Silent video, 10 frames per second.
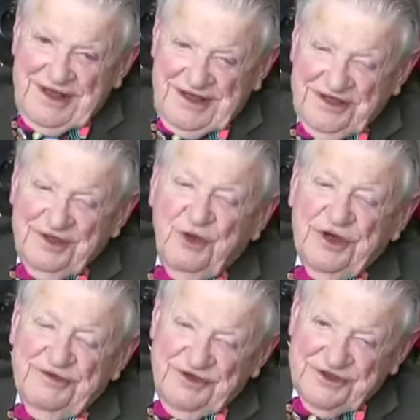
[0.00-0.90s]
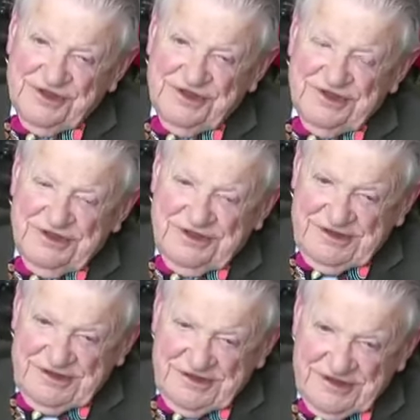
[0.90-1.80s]
I did want to visit
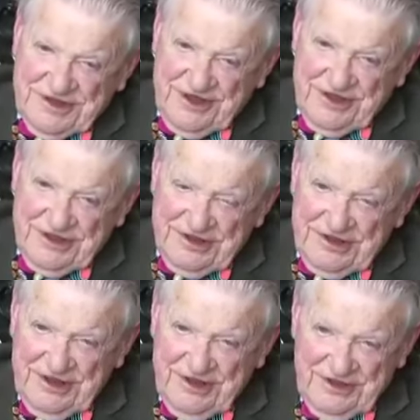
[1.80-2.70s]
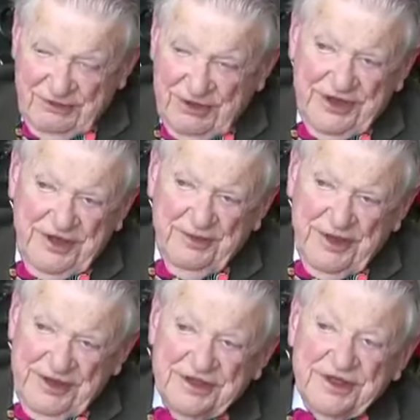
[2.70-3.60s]
uh, Saturn in the write-up
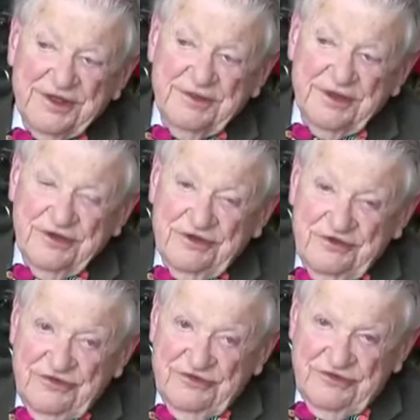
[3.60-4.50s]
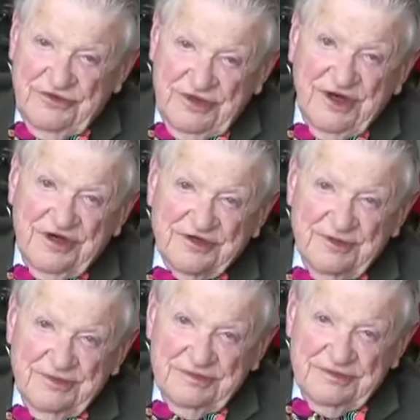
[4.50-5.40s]
I did because there are
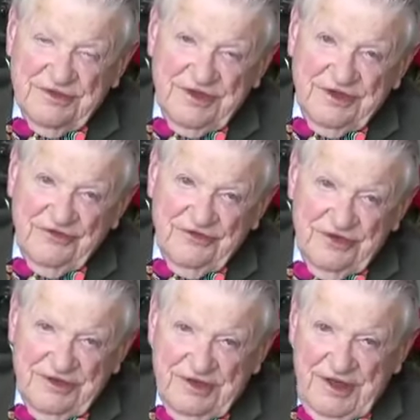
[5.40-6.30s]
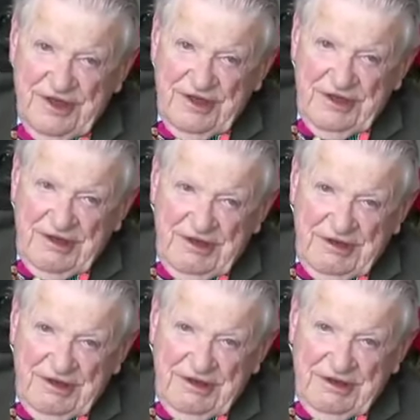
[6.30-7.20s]
some things that
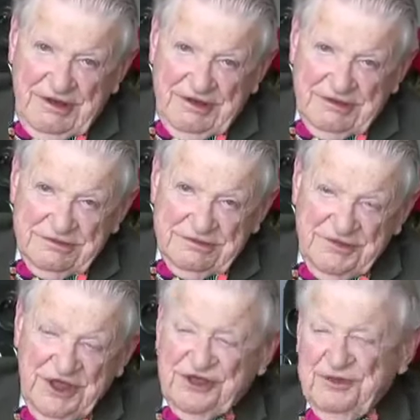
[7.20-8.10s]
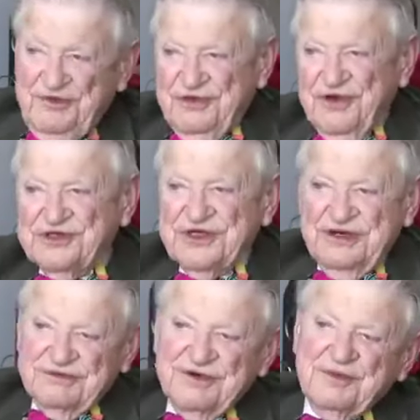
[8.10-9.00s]
uh, need to be fleshed
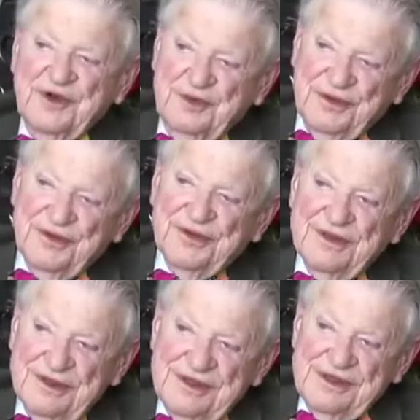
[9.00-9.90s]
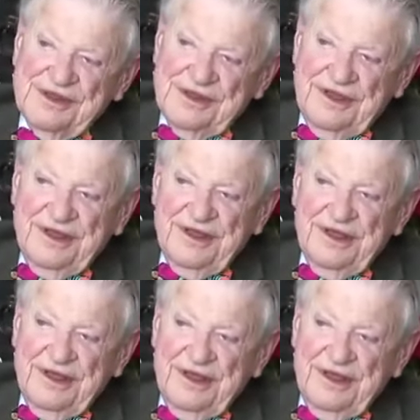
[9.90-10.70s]
out for people. Okay.